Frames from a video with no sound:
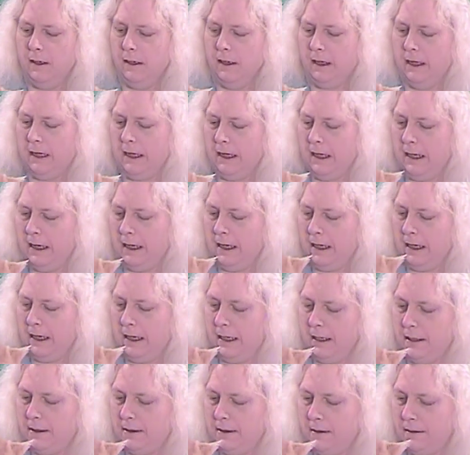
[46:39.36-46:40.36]

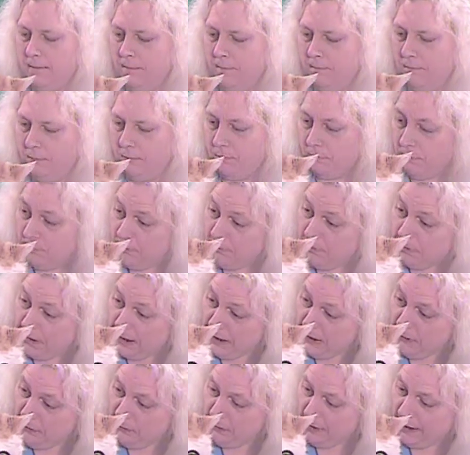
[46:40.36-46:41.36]
And
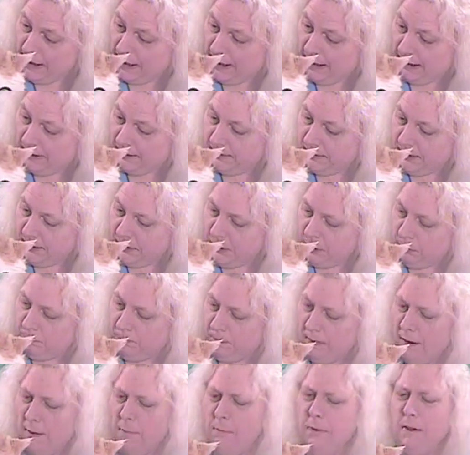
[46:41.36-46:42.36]
by the way, you
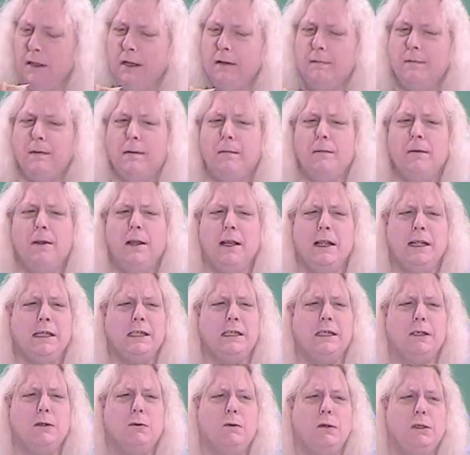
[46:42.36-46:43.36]
probably have ever
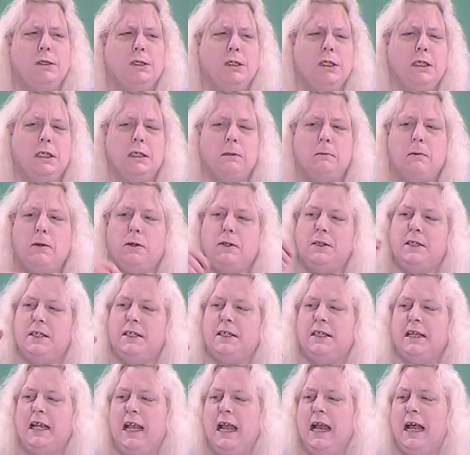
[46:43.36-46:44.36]
asked your questions about
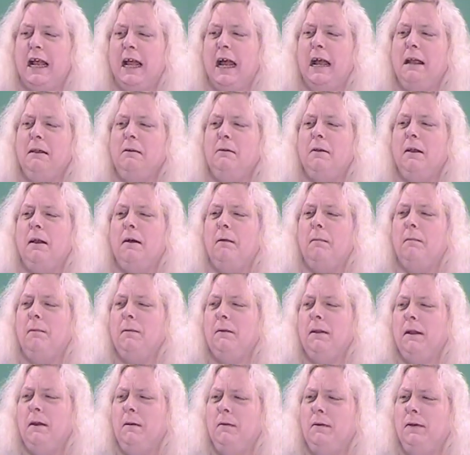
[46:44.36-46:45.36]
this cat.
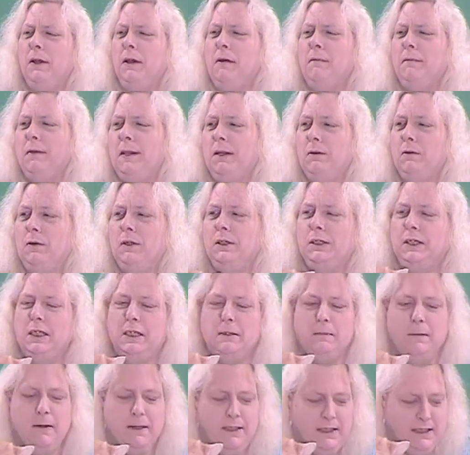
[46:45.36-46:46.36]
Do you have any questions
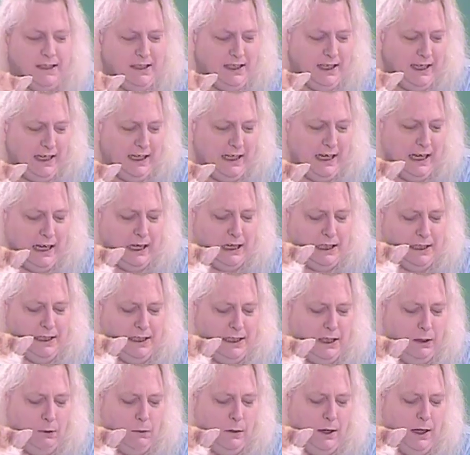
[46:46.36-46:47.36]
about this kitty cat
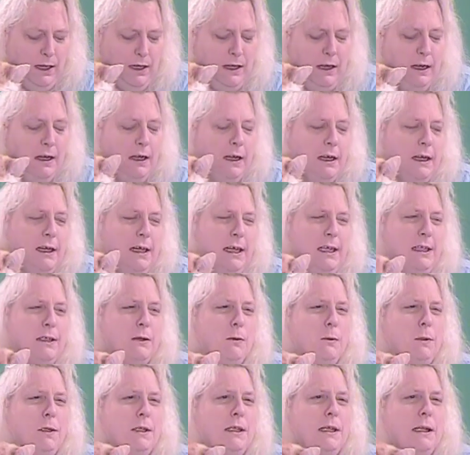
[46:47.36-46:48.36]
casino one? He's
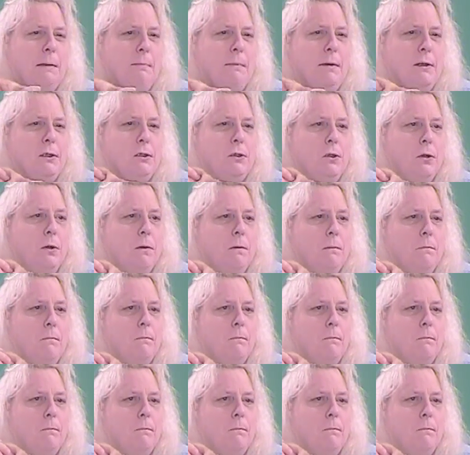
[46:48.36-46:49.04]
always in the picture.